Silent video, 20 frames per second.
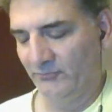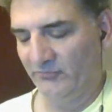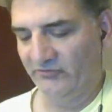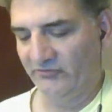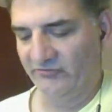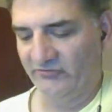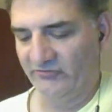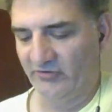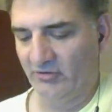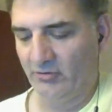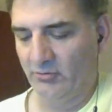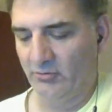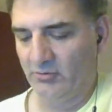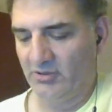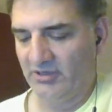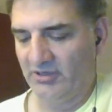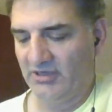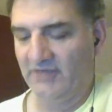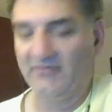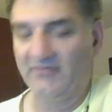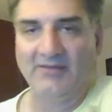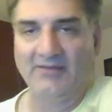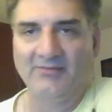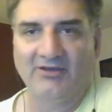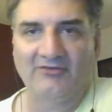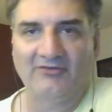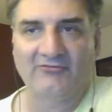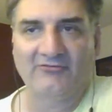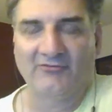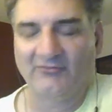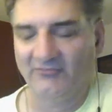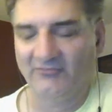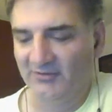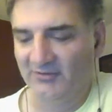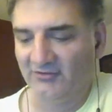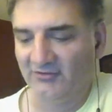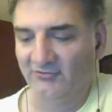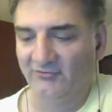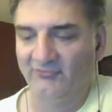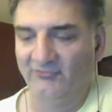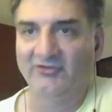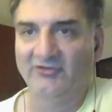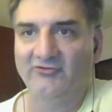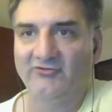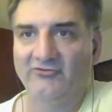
So again, that makes for some interesting